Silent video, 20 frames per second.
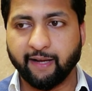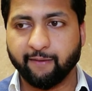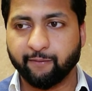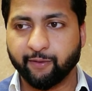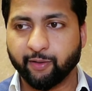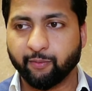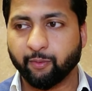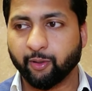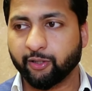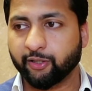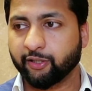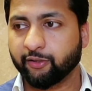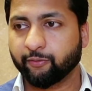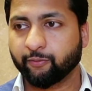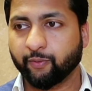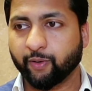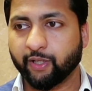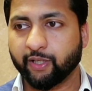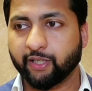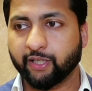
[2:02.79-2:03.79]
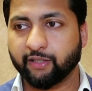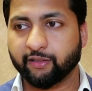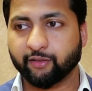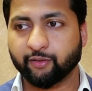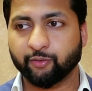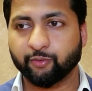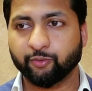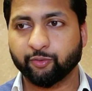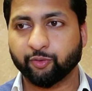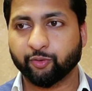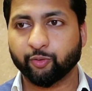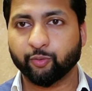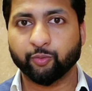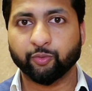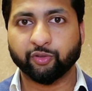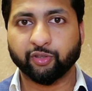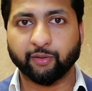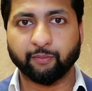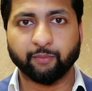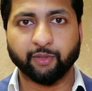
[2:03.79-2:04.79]
Everybody is waiting to sue
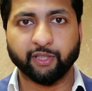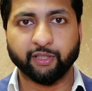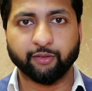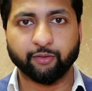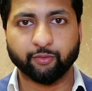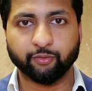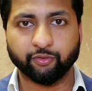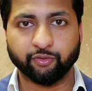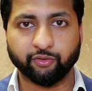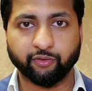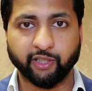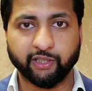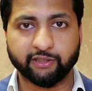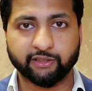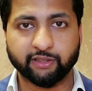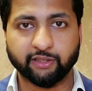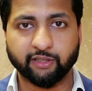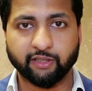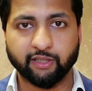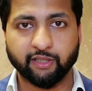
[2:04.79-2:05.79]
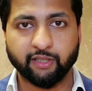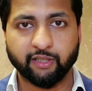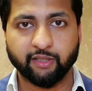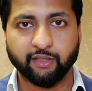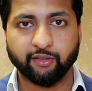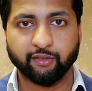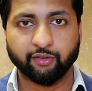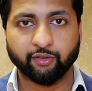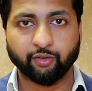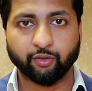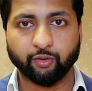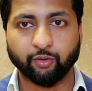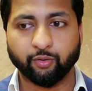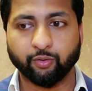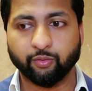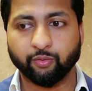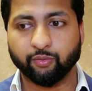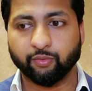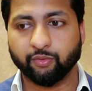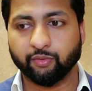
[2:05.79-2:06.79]
somebody who's rich.
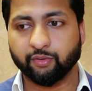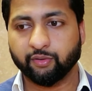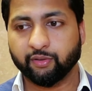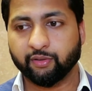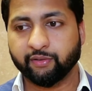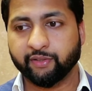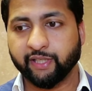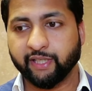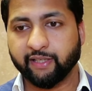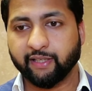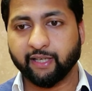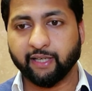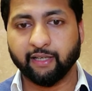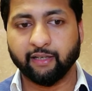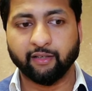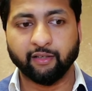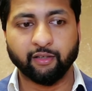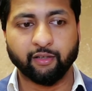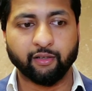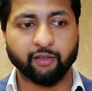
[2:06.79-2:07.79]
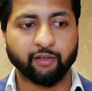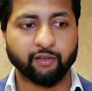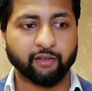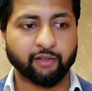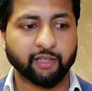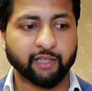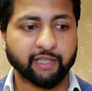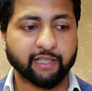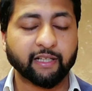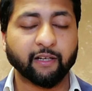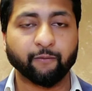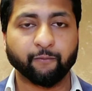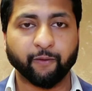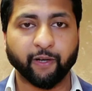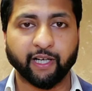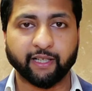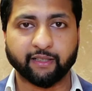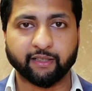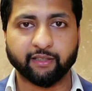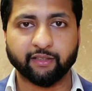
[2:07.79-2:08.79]
So there are legal
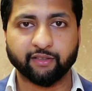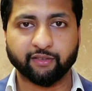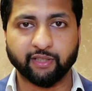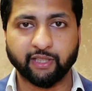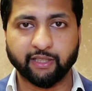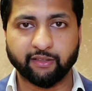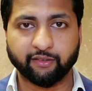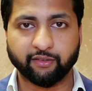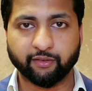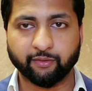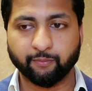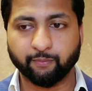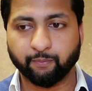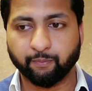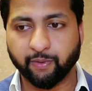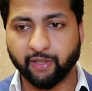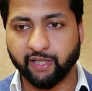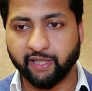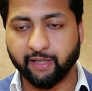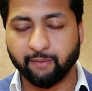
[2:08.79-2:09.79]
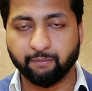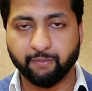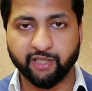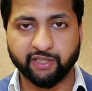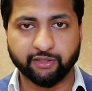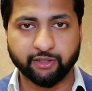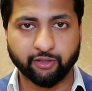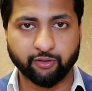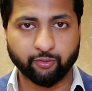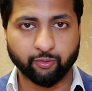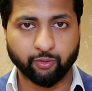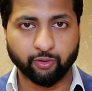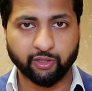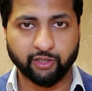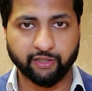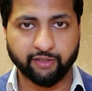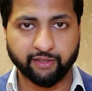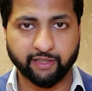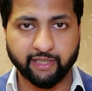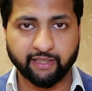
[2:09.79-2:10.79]
factors that play a major role
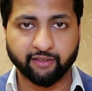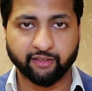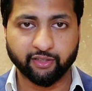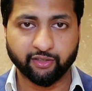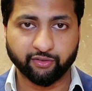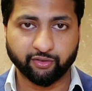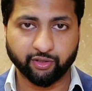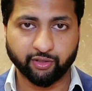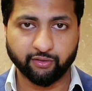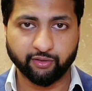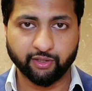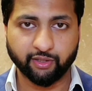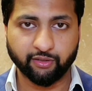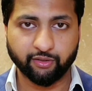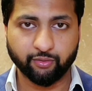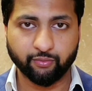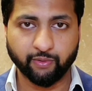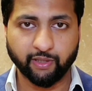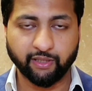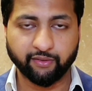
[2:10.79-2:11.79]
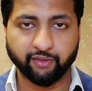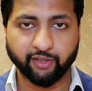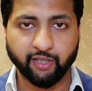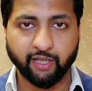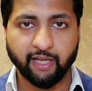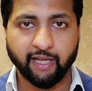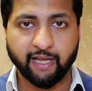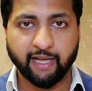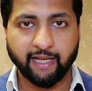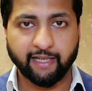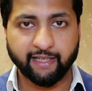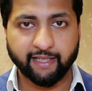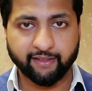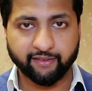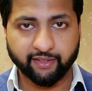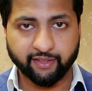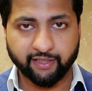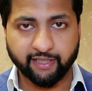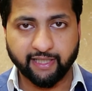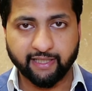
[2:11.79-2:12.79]
in dentistry in the U S. And as
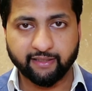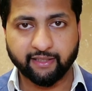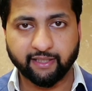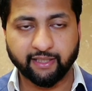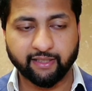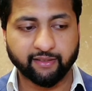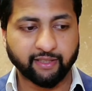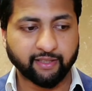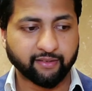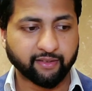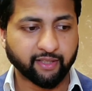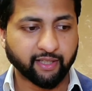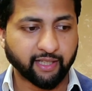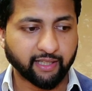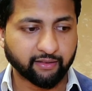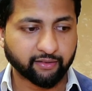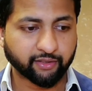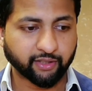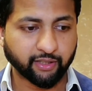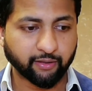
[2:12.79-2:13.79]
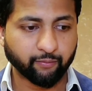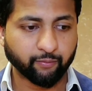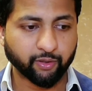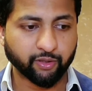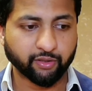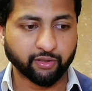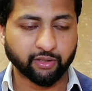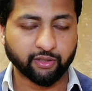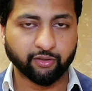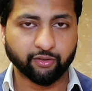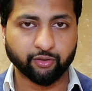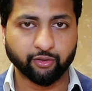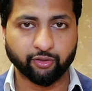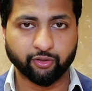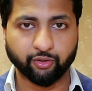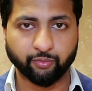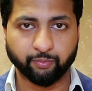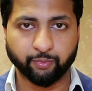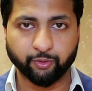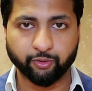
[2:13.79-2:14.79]
a dentist, as a healthcare worker, you're
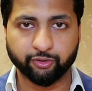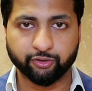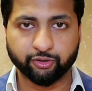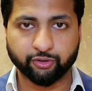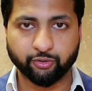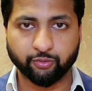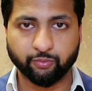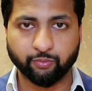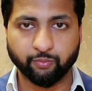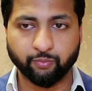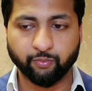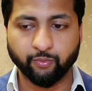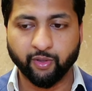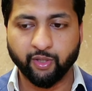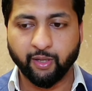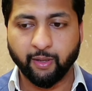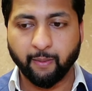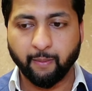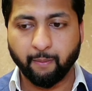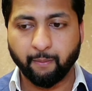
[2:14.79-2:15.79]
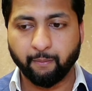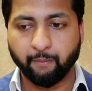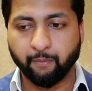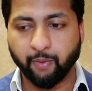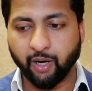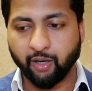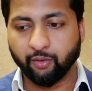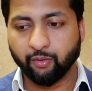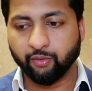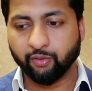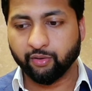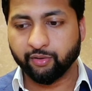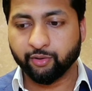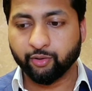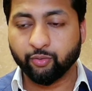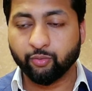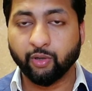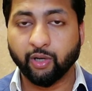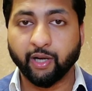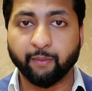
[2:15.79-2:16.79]
supposed to bound,
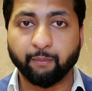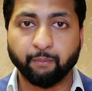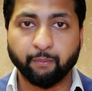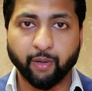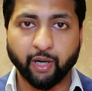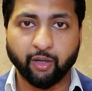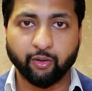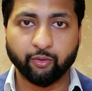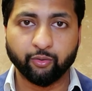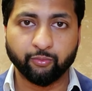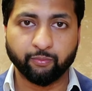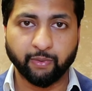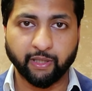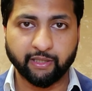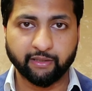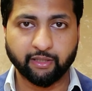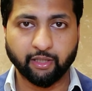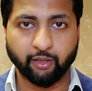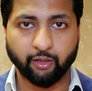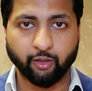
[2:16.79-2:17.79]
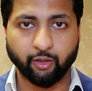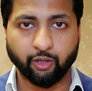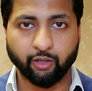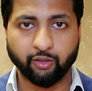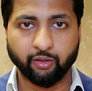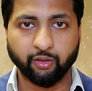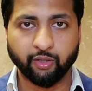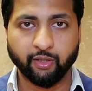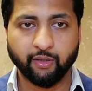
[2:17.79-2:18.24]
you are bound by the law.